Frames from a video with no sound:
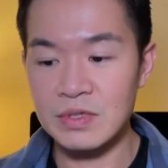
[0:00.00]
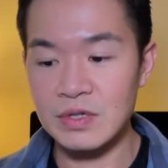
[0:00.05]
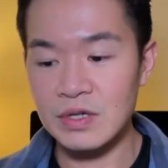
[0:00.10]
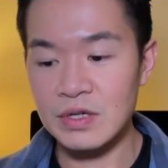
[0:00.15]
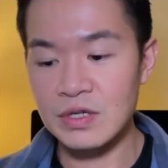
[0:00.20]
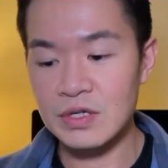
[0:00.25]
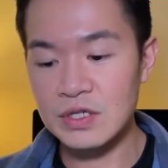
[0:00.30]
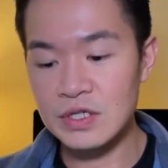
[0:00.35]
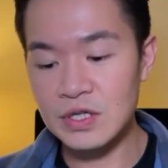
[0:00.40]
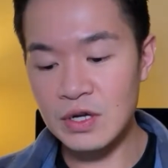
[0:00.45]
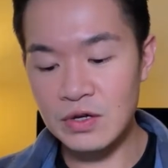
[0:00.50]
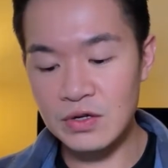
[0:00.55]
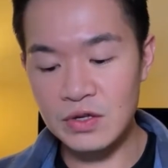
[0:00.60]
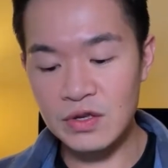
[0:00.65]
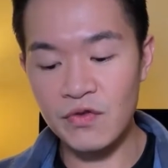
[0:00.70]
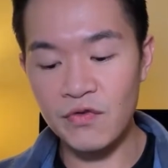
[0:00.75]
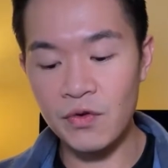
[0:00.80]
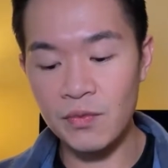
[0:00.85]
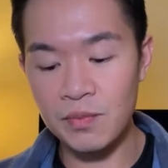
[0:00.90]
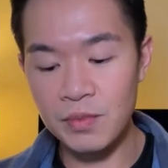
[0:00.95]
So the
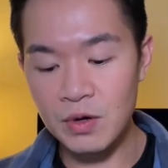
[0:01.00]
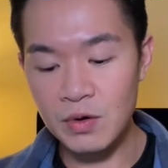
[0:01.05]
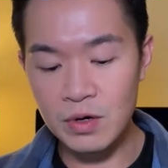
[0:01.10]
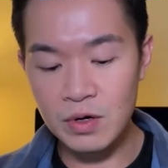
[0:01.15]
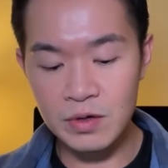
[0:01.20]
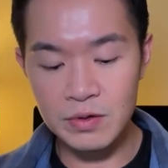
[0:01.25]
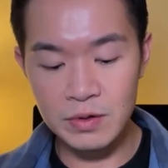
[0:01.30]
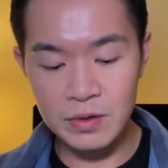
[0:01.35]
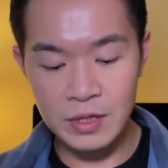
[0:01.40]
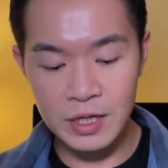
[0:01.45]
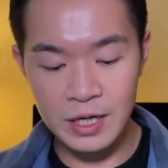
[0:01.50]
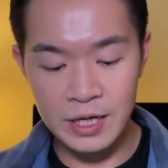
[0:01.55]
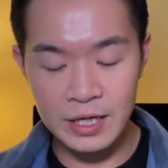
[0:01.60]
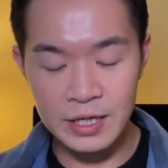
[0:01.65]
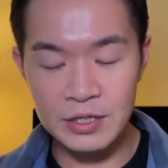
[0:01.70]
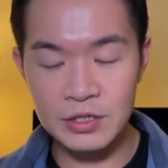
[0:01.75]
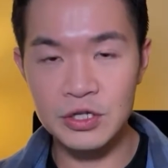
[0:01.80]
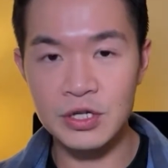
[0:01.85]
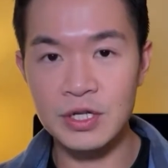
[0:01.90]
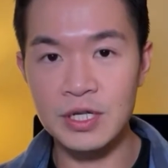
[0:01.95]
Vomero
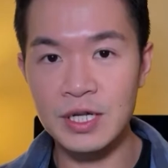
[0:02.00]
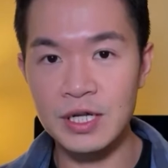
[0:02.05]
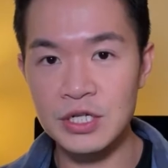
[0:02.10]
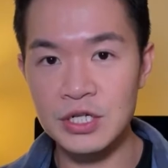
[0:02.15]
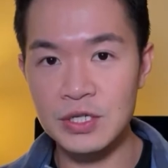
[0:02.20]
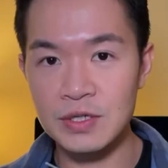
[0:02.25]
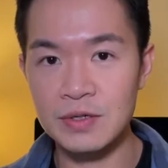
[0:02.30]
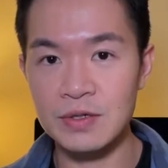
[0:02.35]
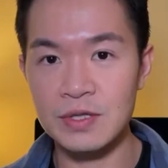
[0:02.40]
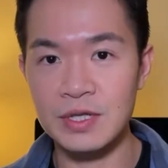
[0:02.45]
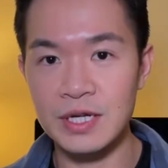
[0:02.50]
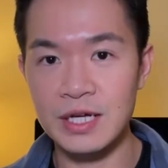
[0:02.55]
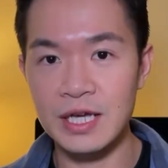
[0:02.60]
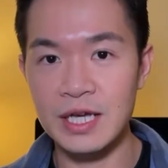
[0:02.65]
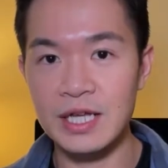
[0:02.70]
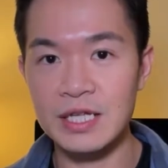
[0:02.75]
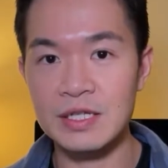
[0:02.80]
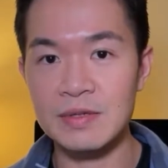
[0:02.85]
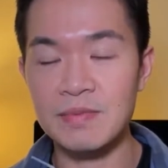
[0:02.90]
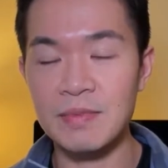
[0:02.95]
line, traditionally,
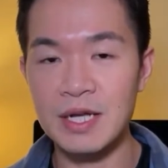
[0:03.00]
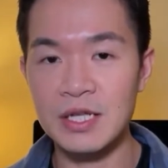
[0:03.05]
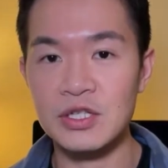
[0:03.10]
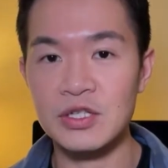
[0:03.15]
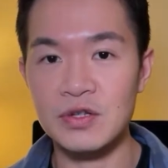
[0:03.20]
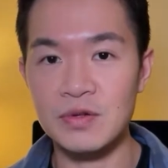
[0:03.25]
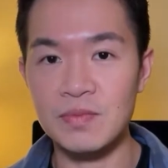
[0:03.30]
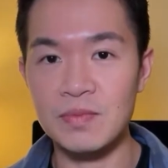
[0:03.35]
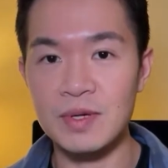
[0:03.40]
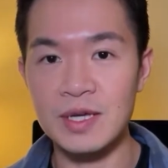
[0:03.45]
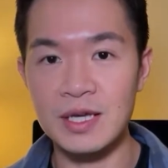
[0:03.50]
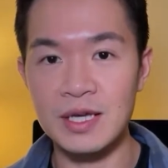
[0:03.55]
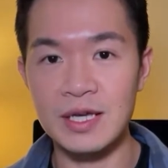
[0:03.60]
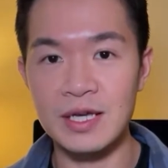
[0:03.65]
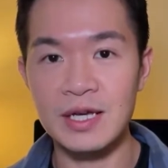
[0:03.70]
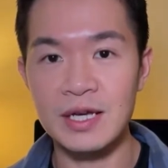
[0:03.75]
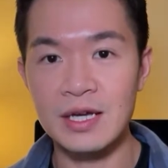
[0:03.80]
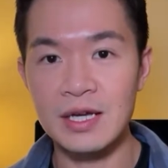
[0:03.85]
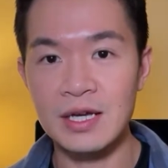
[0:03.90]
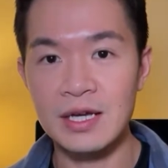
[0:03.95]
it's meant to be
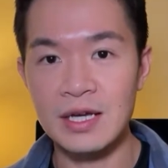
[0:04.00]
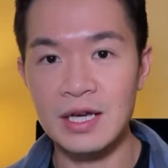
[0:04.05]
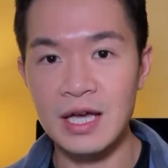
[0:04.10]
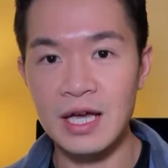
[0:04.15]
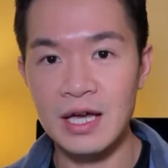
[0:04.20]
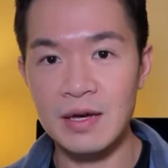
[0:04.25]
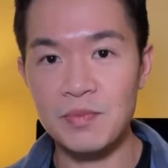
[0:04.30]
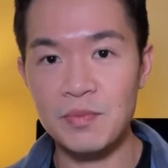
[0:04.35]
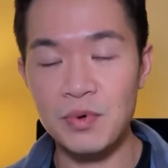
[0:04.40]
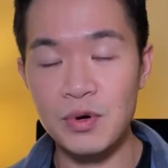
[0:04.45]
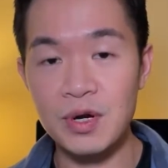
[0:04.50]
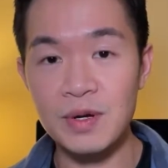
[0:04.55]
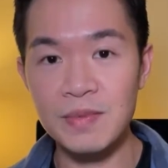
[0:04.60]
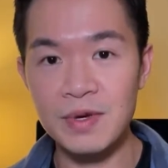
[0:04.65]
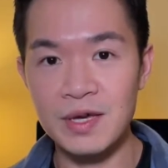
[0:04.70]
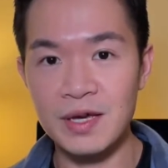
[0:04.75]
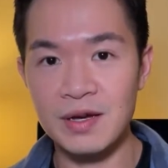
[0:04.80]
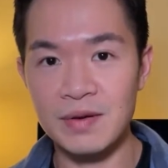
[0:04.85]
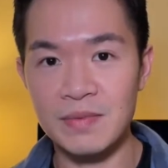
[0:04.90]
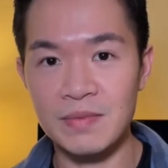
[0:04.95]
a
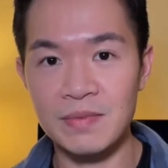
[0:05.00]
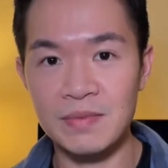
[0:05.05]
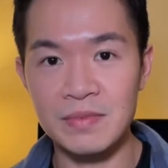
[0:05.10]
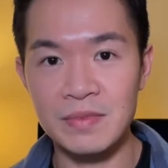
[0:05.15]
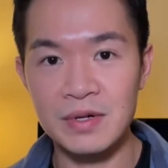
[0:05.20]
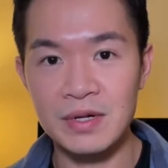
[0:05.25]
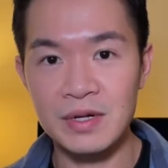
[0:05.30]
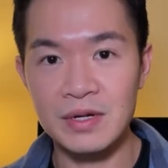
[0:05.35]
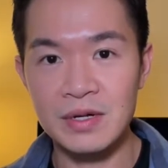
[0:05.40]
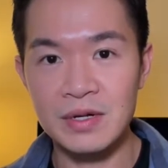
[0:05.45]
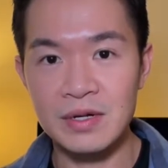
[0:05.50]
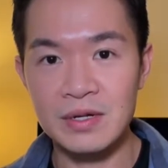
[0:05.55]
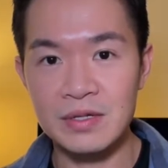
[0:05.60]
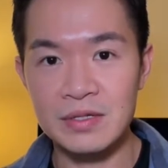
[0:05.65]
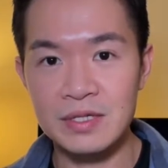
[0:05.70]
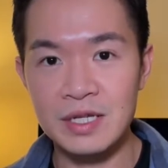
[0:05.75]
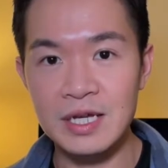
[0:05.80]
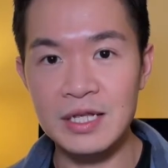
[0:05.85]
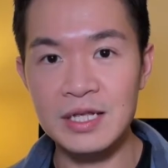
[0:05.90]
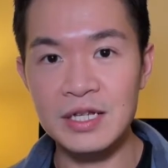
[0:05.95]
premium
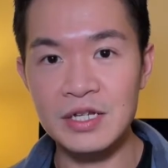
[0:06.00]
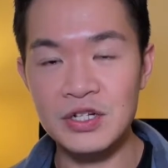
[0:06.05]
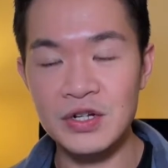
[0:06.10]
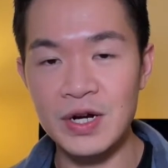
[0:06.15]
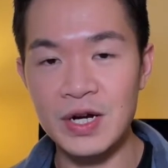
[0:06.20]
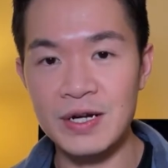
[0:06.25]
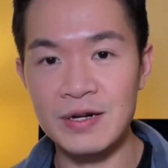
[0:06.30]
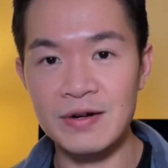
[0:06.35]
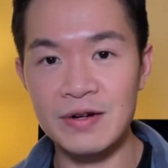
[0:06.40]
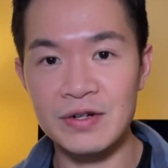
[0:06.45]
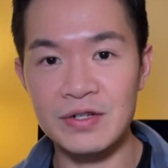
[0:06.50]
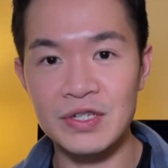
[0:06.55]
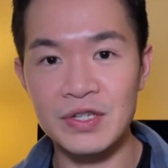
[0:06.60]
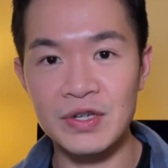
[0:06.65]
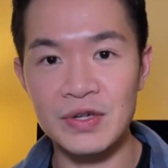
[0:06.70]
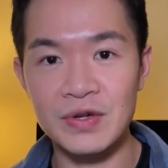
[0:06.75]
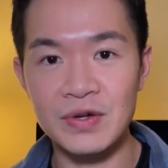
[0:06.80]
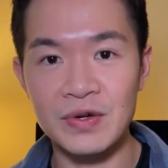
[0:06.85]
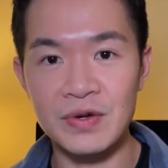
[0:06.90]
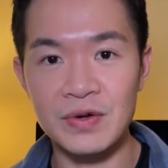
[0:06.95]
daily trainer
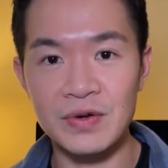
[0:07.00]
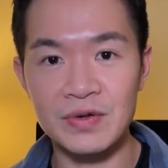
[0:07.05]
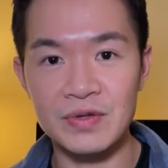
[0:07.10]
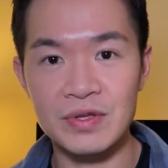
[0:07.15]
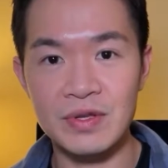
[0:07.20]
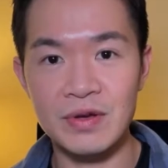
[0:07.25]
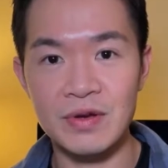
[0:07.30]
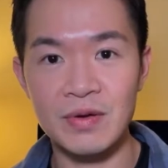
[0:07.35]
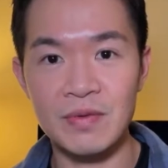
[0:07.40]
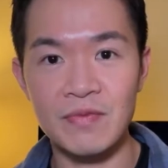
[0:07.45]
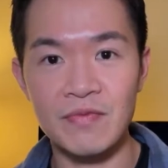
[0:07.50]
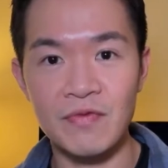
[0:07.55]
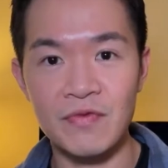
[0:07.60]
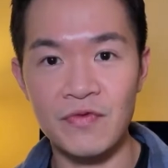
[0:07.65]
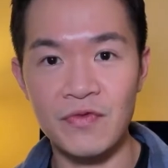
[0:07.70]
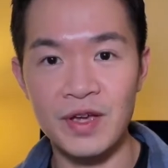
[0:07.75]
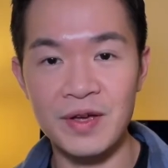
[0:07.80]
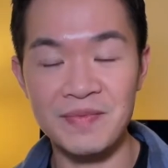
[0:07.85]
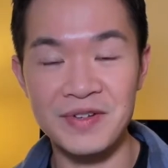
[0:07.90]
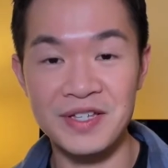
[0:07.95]
to the
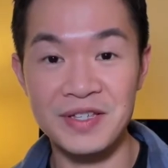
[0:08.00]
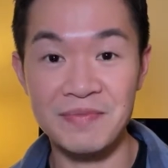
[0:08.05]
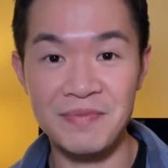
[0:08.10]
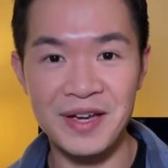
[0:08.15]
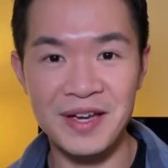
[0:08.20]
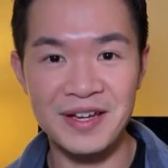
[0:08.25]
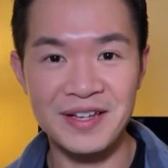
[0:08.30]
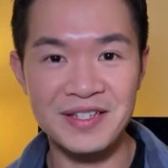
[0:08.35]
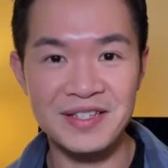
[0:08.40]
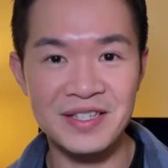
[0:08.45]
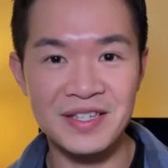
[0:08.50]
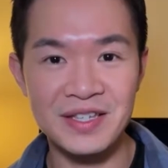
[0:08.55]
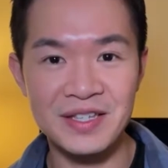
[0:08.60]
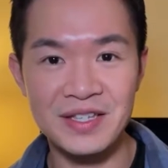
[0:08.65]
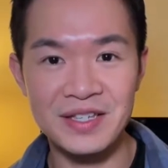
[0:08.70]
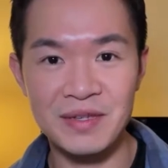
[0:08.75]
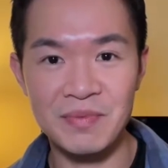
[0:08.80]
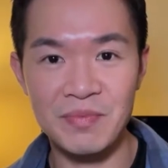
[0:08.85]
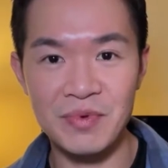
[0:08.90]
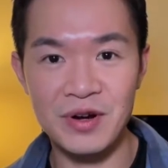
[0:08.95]
famous
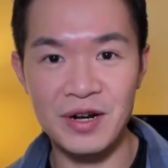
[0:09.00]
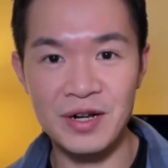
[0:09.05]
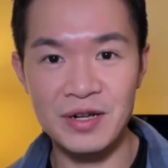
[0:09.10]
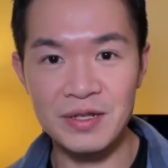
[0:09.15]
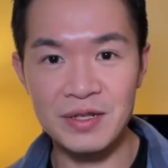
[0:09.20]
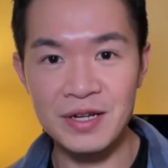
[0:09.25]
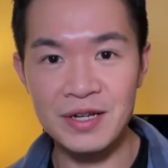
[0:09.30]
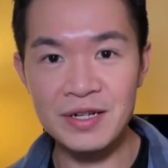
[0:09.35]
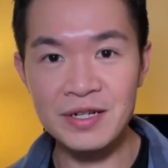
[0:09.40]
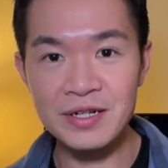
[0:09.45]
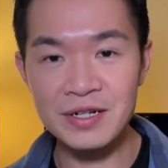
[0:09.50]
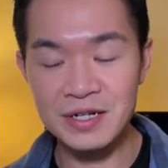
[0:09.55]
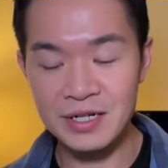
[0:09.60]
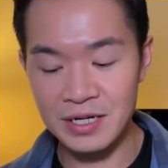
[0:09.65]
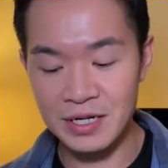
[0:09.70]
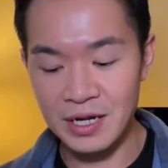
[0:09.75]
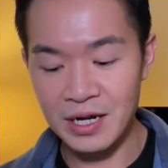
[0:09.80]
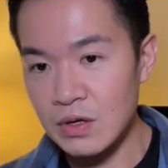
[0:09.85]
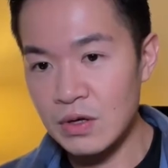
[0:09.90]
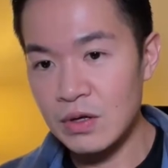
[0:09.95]
Pegasus product line.
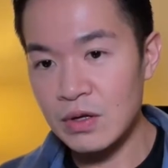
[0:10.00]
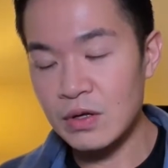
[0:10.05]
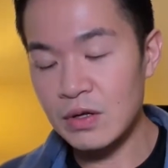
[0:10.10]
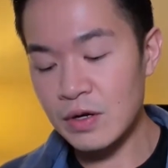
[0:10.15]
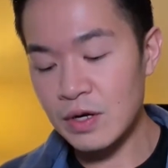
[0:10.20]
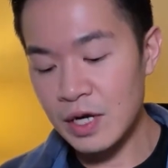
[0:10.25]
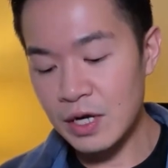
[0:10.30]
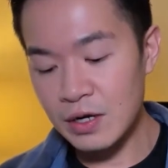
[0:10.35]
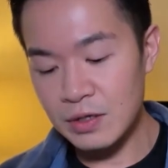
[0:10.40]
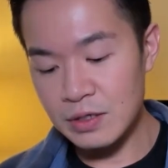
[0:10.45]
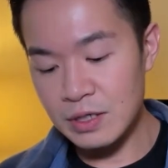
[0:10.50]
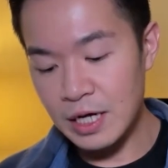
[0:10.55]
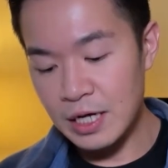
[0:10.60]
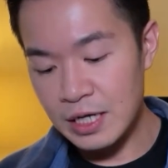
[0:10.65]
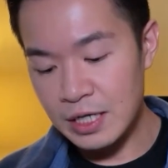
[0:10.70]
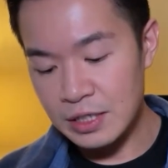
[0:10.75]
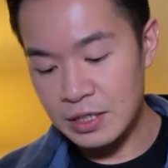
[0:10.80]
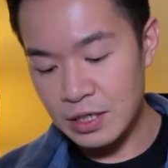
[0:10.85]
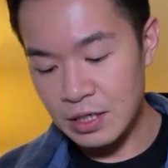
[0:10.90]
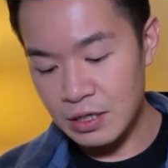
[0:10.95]
Looking on
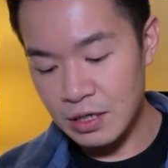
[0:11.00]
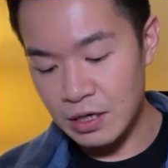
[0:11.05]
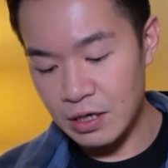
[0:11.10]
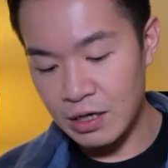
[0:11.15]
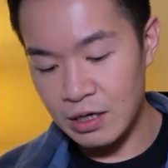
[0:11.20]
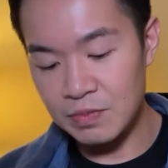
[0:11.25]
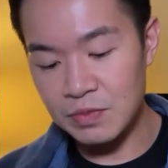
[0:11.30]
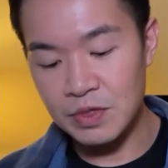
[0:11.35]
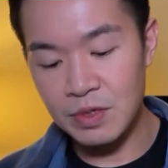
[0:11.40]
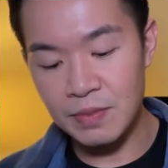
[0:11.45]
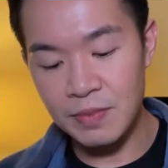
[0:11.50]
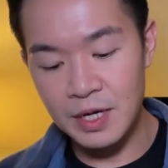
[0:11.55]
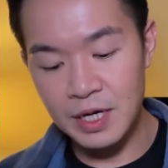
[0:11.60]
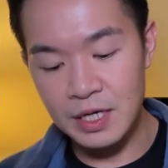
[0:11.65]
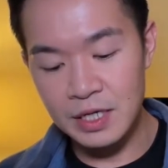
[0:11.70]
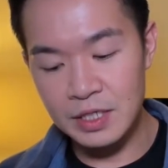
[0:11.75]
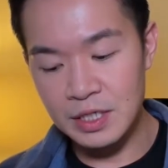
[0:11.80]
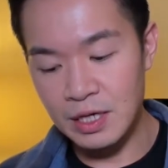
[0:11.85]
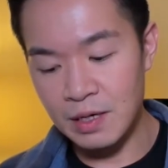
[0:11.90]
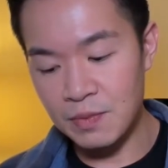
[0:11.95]
Nike.com, the
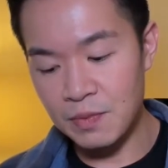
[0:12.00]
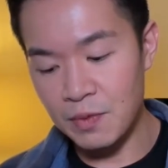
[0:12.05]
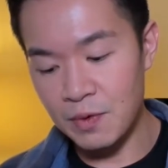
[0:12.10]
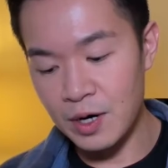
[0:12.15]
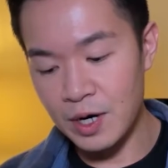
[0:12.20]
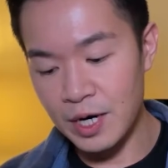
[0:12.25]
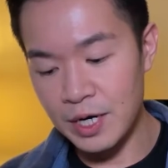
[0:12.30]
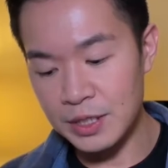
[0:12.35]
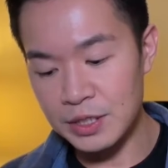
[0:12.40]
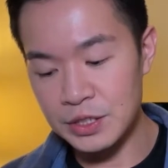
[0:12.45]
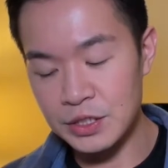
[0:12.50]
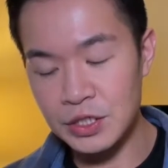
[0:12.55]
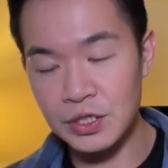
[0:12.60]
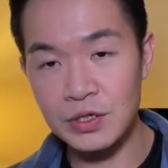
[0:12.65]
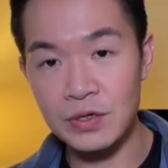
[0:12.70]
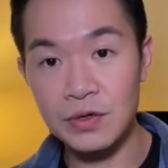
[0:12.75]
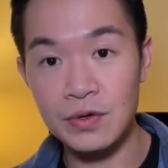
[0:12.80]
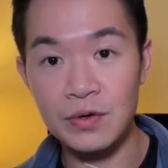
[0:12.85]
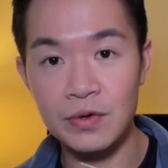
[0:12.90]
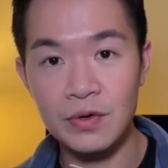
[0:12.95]
biggest upgrade
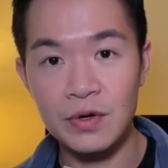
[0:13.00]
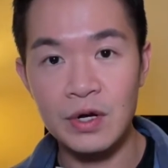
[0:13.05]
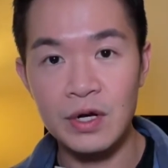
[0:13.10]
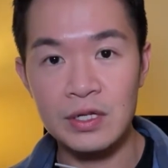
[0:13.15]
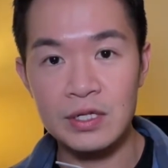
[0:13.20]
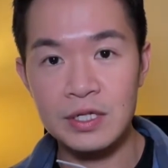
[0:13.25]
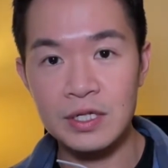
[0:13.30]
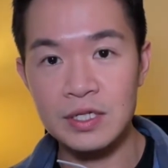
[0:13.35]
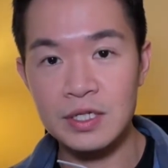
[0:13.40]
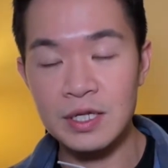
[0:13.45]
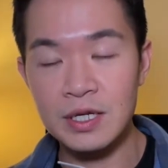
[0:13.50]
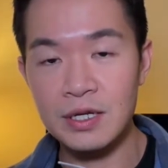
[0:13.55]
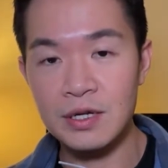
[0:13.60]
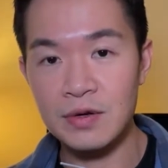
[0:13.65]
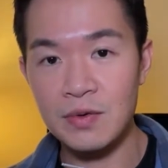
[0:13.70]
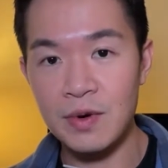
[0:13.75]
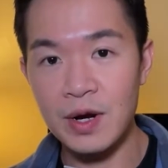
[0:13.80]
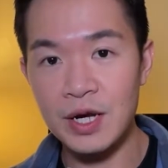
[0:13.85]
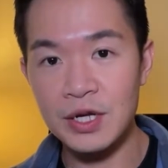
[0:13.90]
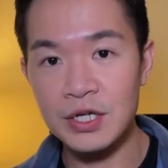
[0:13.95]
to this
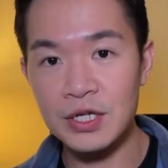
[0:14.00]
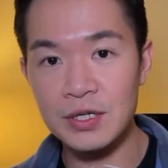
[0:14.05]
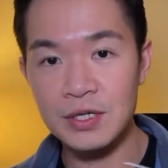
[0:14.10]
iteration